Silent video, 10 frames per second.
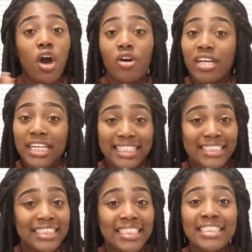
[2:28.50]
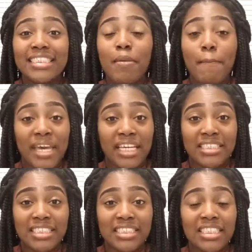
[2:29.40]
on a consistent
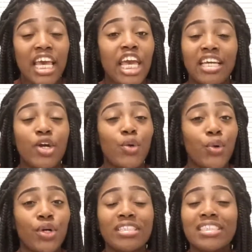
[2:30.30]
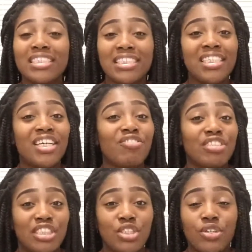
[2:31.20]
basis in order to see the
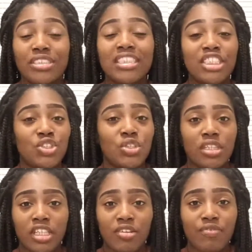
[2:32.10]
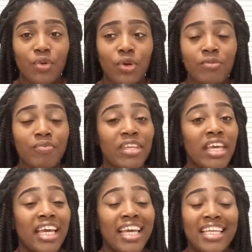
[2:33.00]
results that you're looking for.
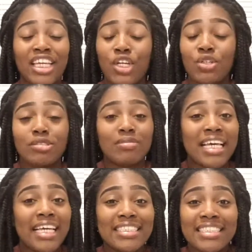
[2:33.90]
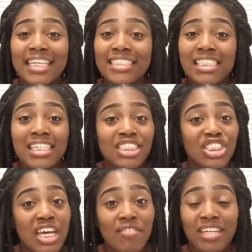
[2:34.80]
You know, sometimes it takes
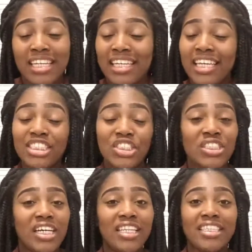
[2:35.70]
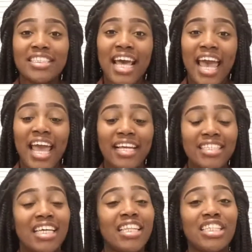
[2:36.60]
longevity to get to the other side,
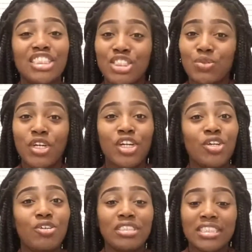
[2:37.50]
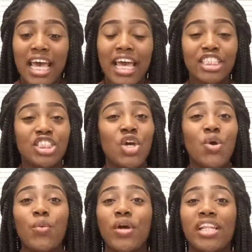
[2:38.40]
and this is one of those times
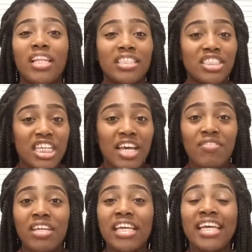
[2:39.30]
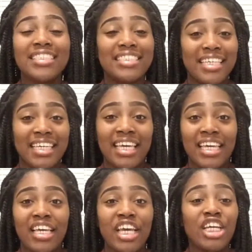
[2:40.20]
where longevity is the
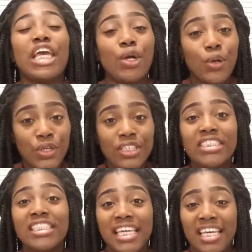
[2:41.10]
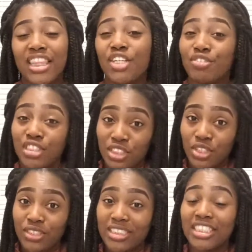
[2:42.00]
key in order to get the
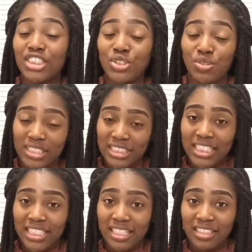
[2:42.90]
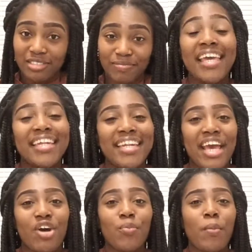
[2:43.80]
results that you are seeking.
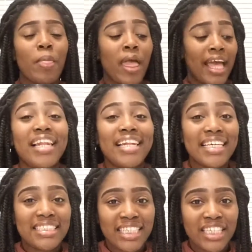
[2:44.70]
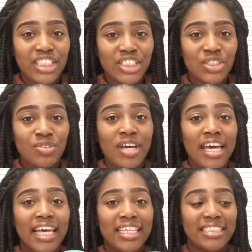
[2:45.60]
Now, let's get into
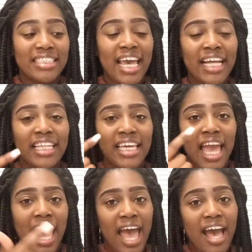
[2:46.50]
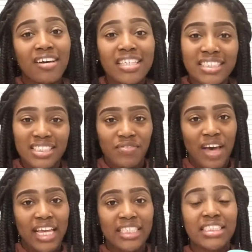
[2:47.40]
exactly how this
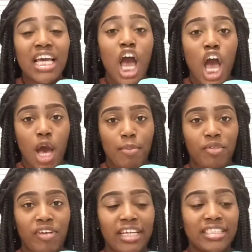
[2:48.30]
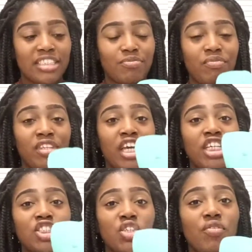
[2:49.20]
device operates.
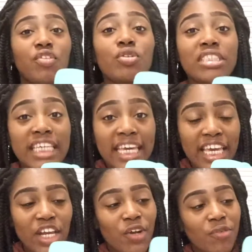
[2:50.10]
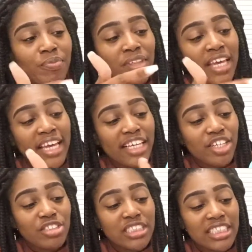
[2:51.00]
So if you see here,
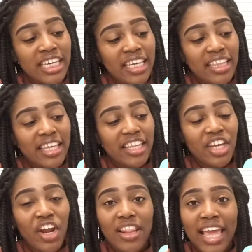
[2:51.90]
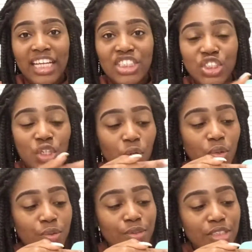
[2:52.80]
you see that there are like
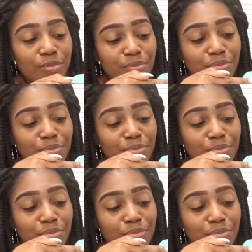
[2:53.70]
circles